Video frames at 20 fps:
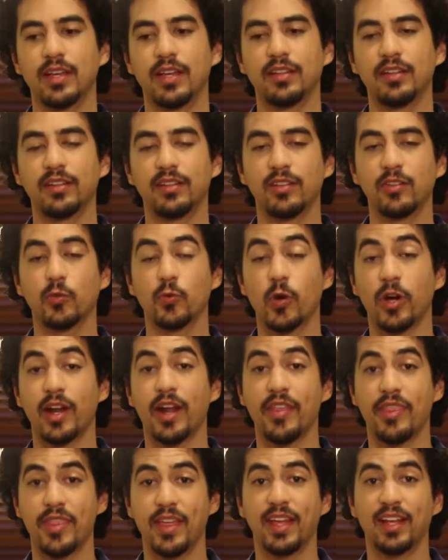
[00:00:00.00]
This is what
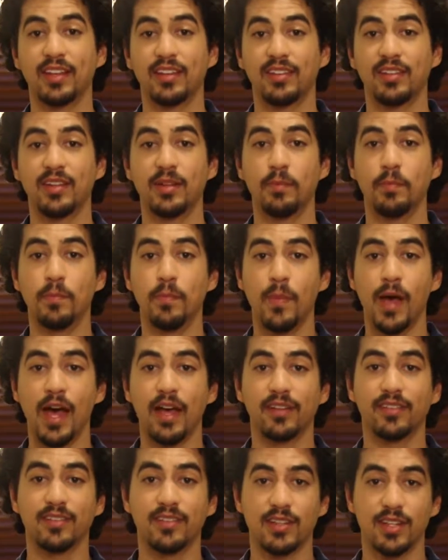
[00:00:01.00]
I think is the
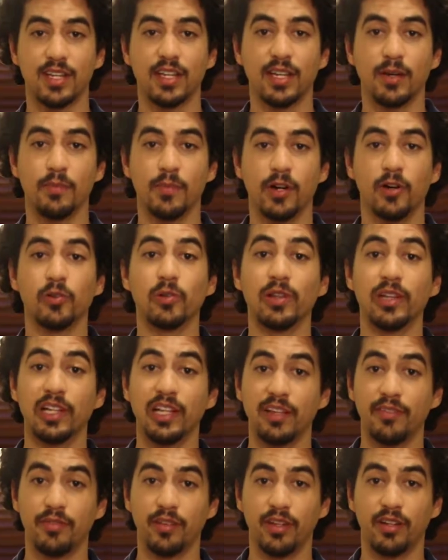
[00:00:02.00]
best thing about
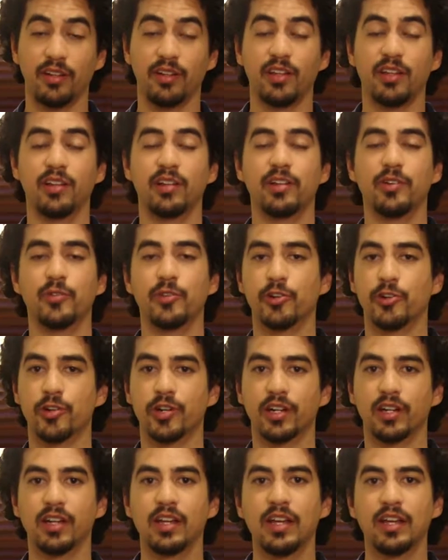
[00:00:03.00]
living in New
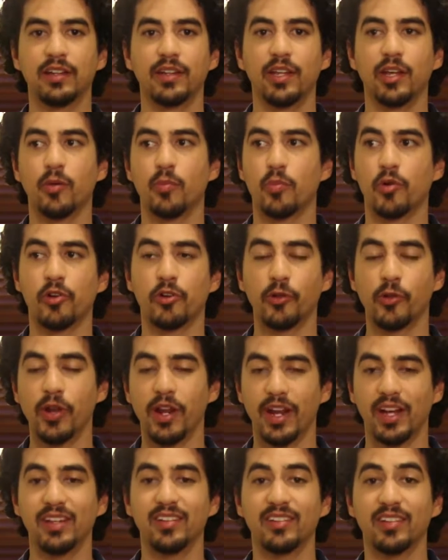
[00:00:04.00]
York. The
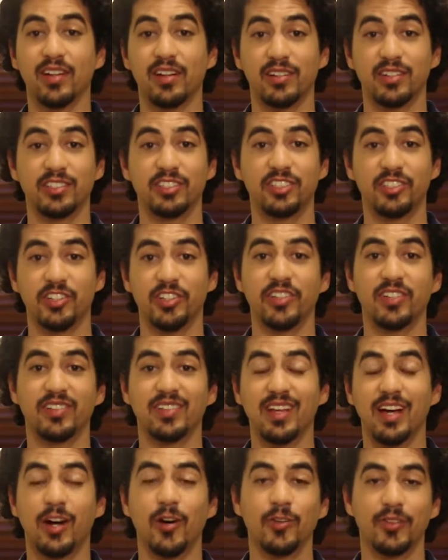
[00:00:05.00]
opportunities are
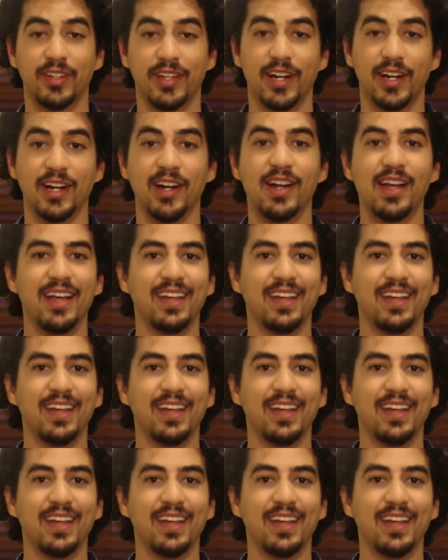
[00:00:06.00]
just out there.